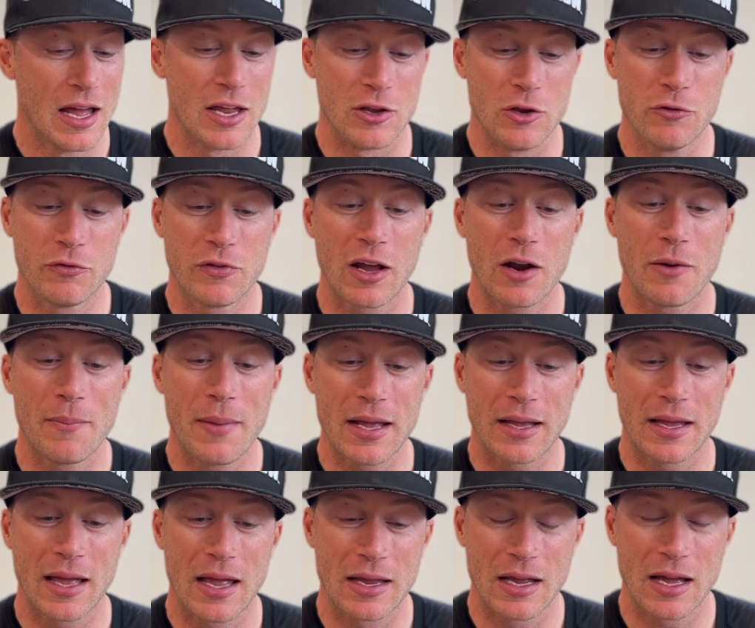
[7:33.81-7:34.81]
You've got to
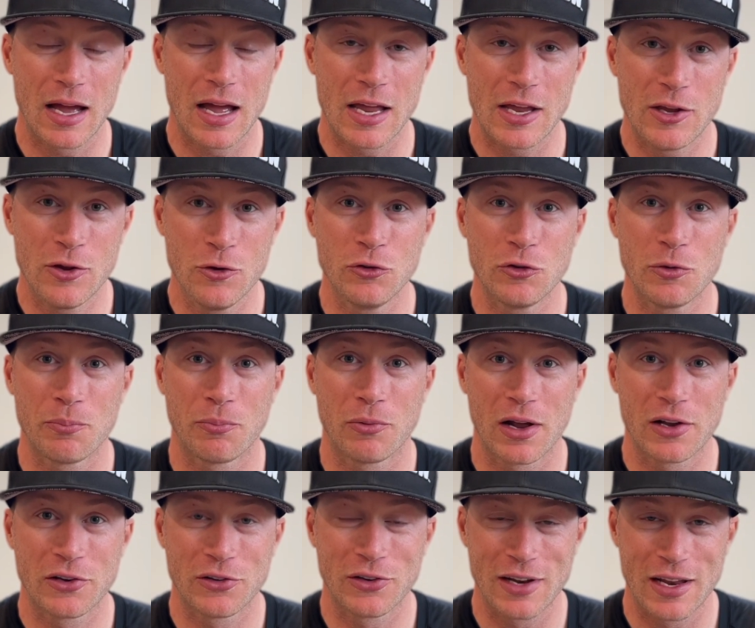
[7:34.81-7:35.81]
make a huge
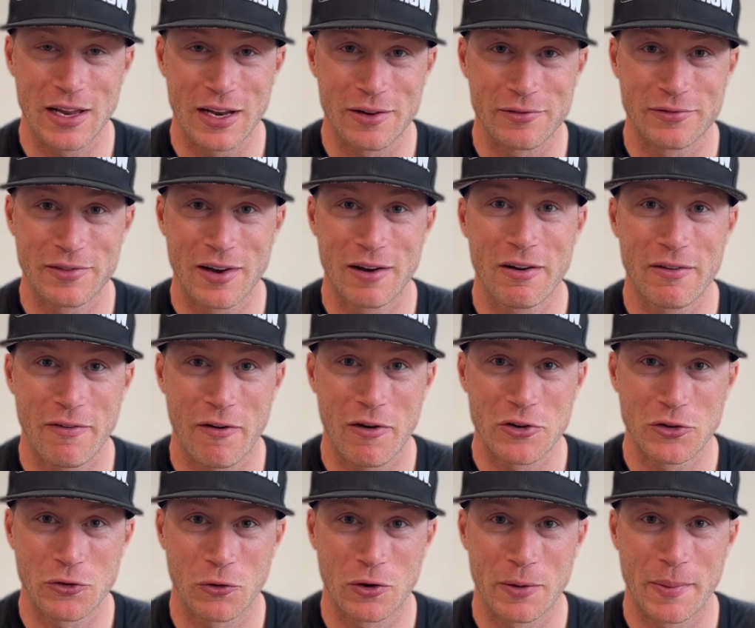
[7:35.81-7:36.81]
impression in a very, very
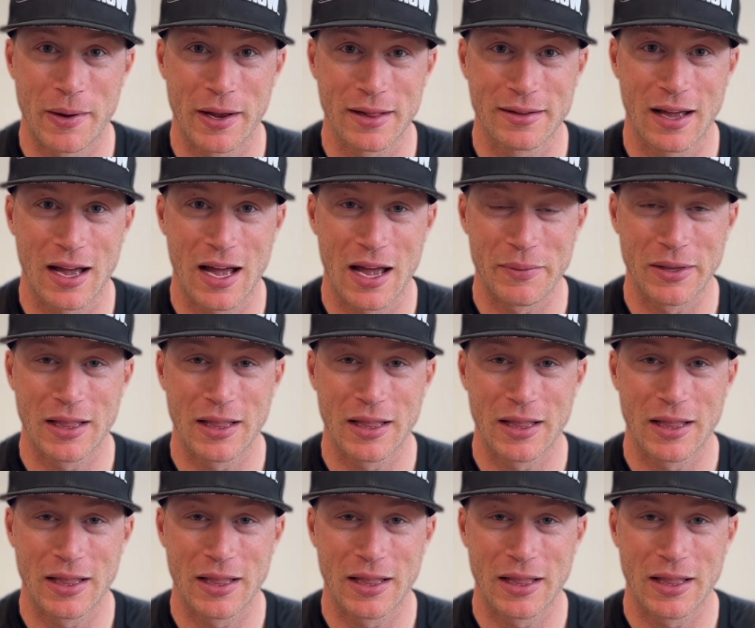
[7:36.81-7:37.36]
short amount of time.